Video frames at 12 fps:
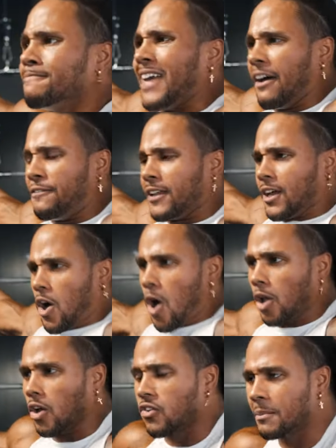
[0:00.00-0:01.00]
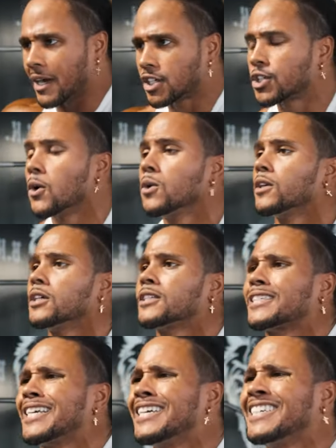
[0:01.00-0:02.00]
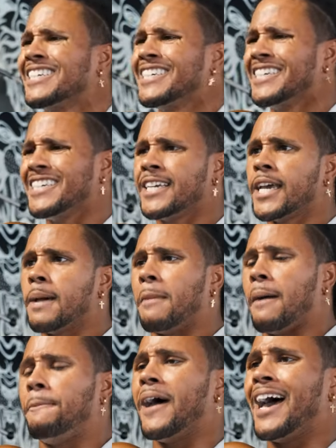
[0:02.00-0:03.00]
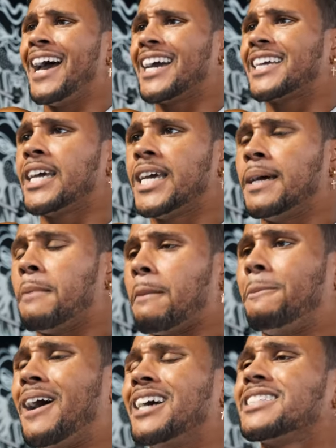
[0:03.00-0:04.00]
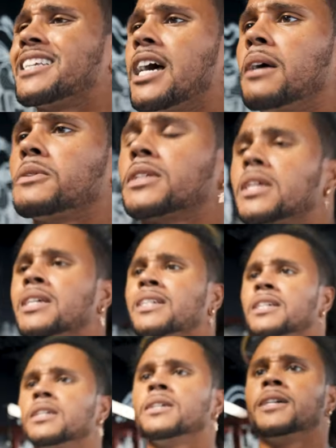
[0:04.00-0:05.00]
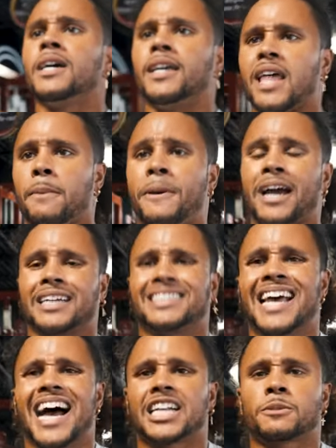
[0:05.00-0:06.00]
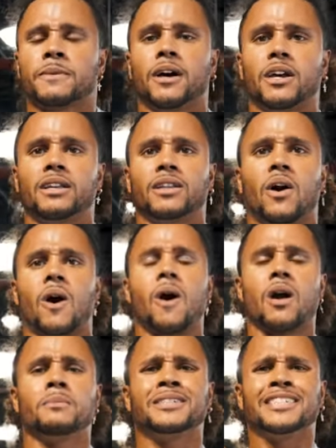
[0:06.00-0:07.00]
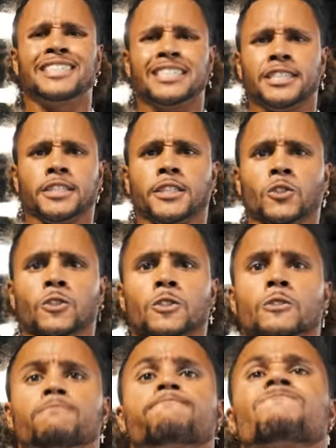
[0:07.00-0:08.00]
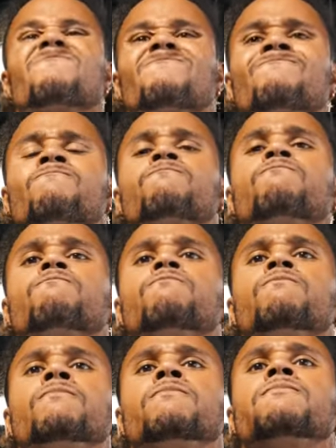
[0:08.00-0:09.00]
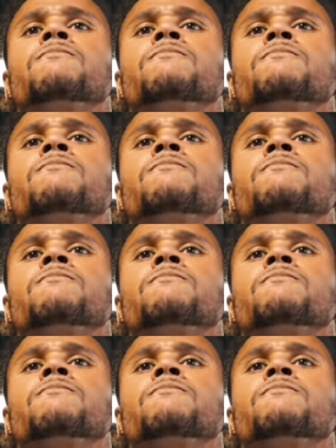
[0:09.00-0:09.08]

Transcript: I feel it all over my shoulders and my pec and my biceps and that pec attachment in the arm. Mm.